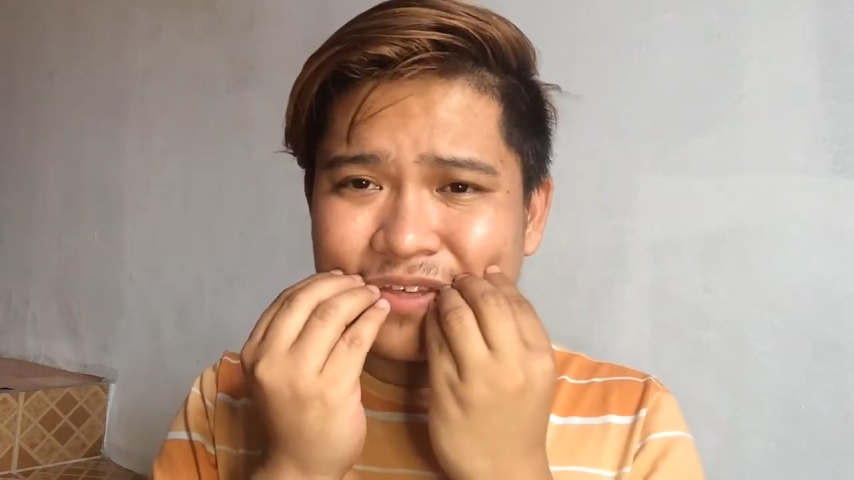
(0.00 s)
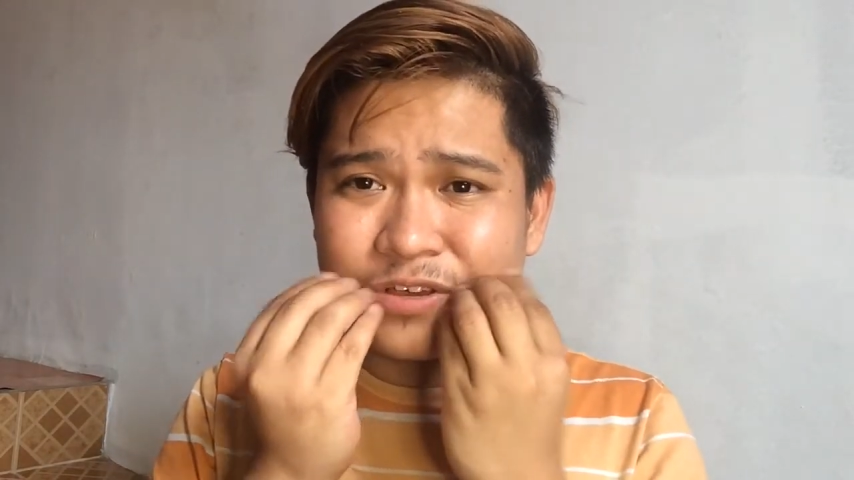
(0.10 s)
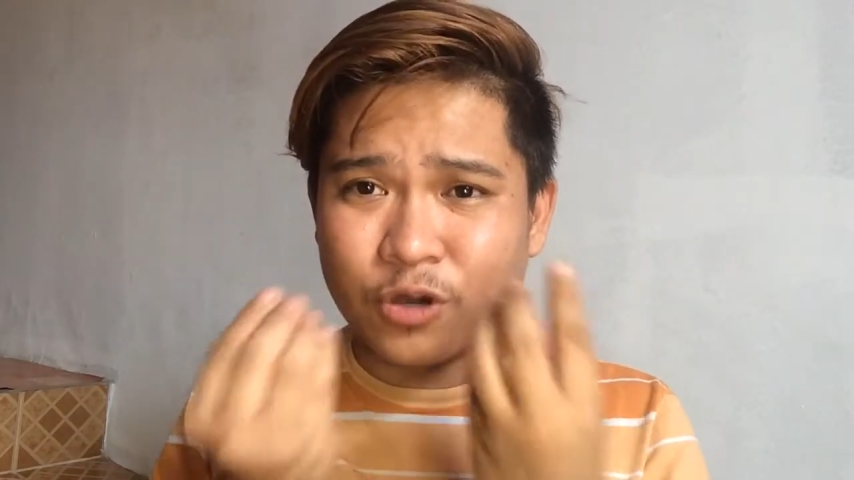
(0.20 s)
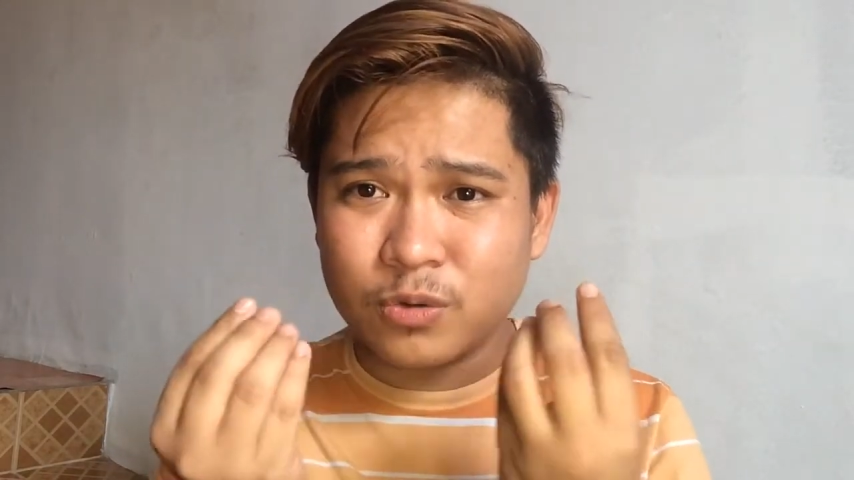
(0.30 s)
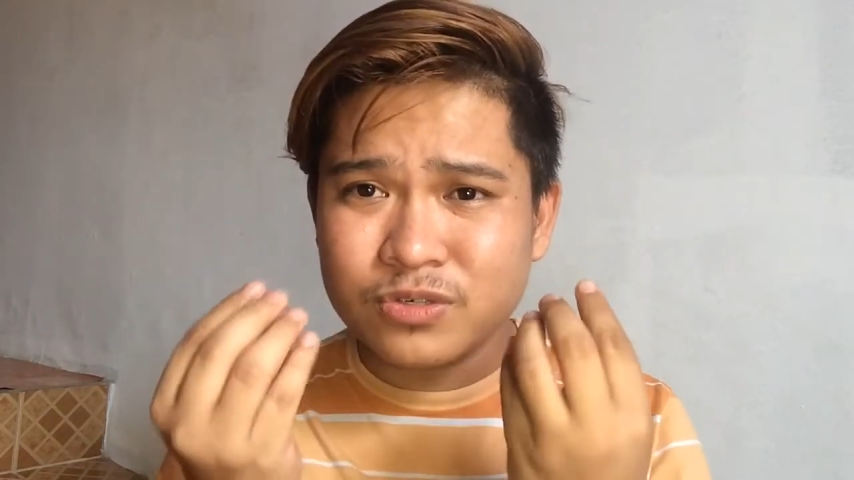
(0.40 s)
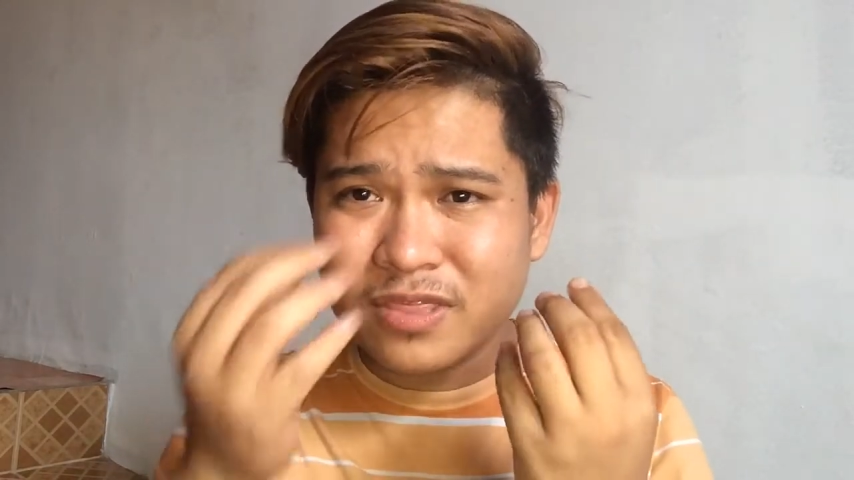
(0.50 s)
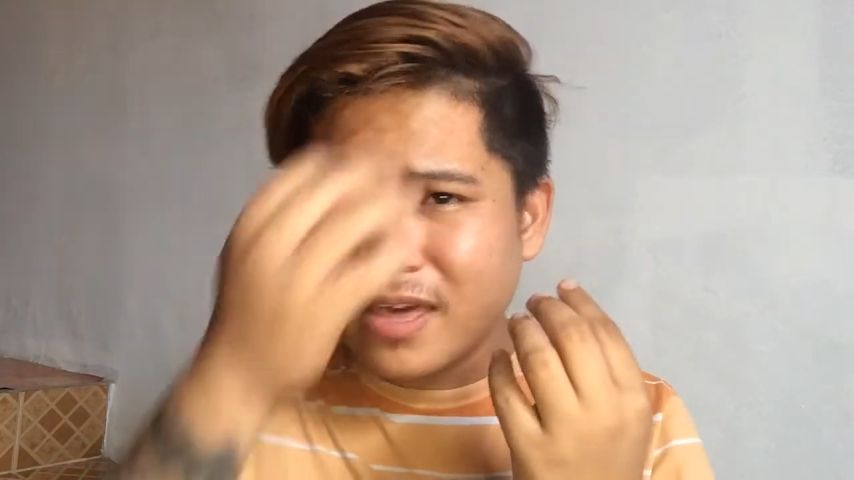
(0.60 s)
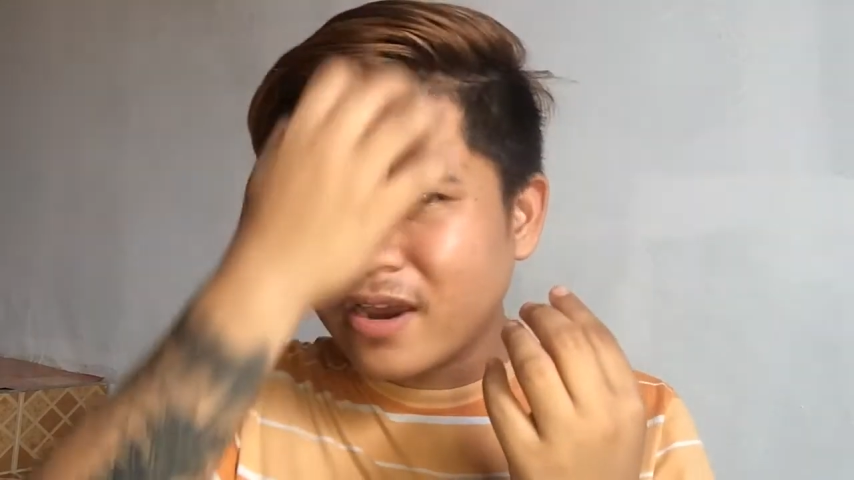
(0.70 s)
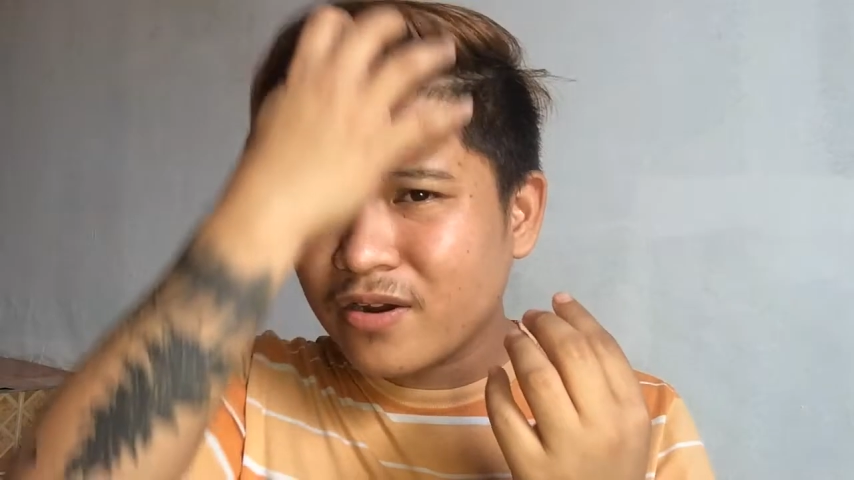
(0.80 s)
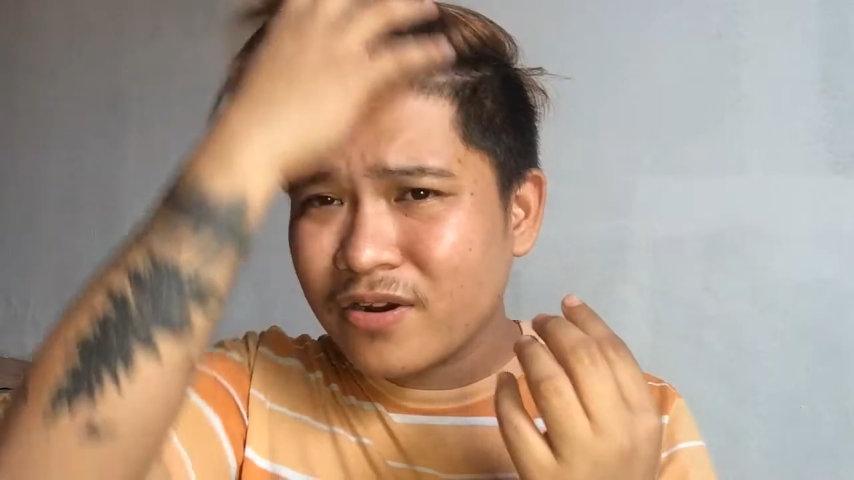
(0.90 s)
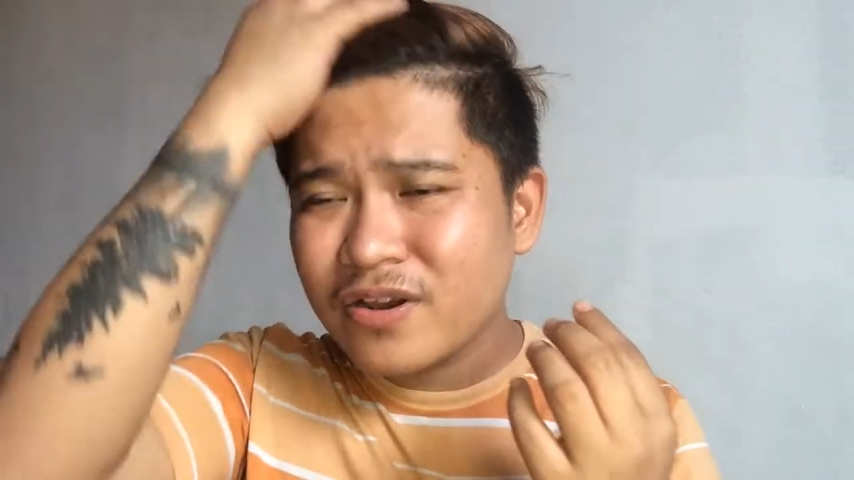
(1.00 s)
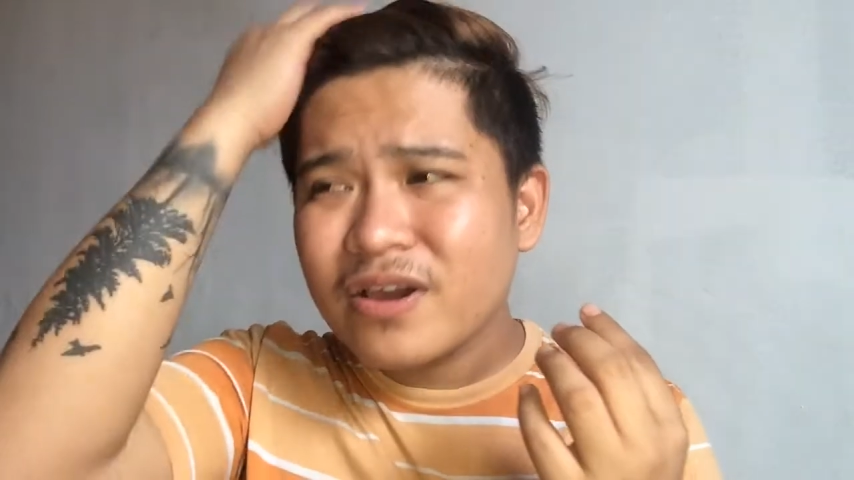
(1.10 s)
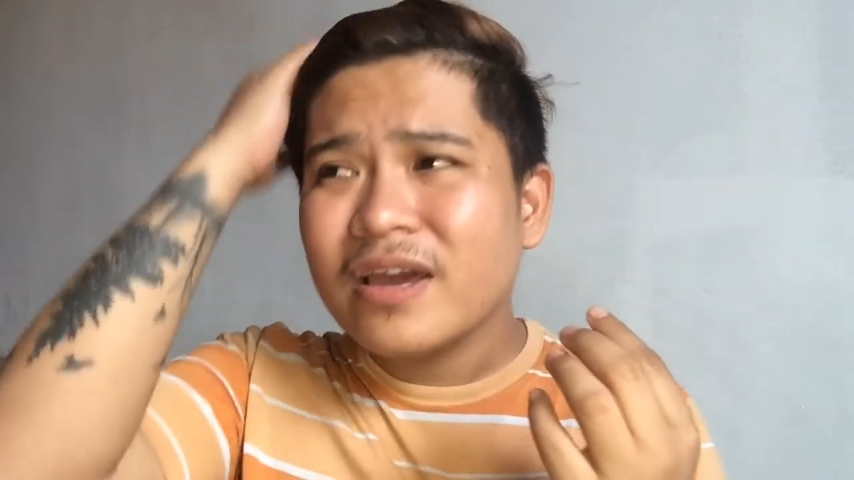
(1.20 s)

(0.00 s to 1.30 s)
the ghost there,